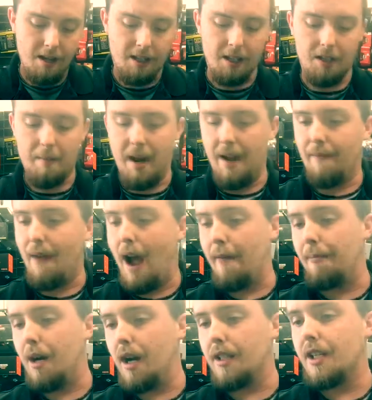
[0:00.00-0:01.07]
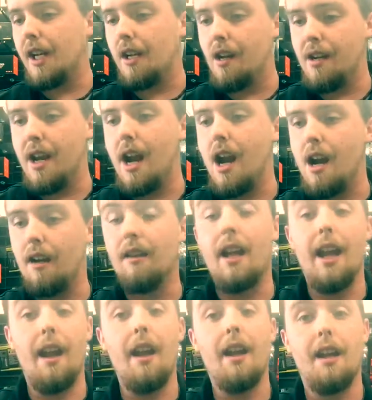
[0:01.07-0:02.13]
Because I mean, $5 here and there,
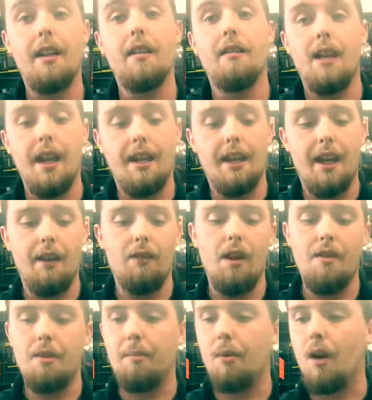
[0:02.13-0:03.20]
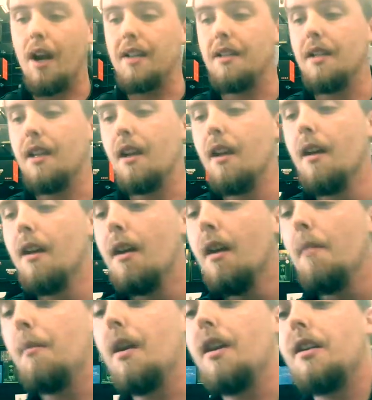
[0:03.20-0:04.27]
it can get rather pricey.
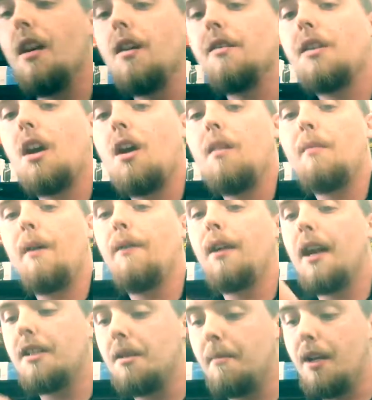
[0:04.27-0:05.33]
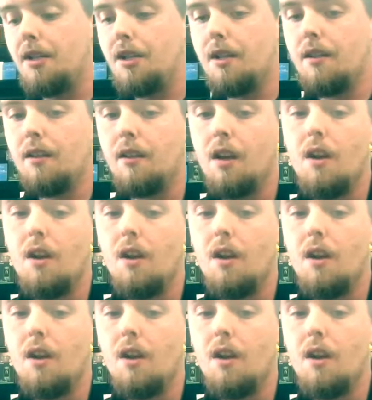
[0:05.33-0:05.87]
But it does come, I forgot to mention,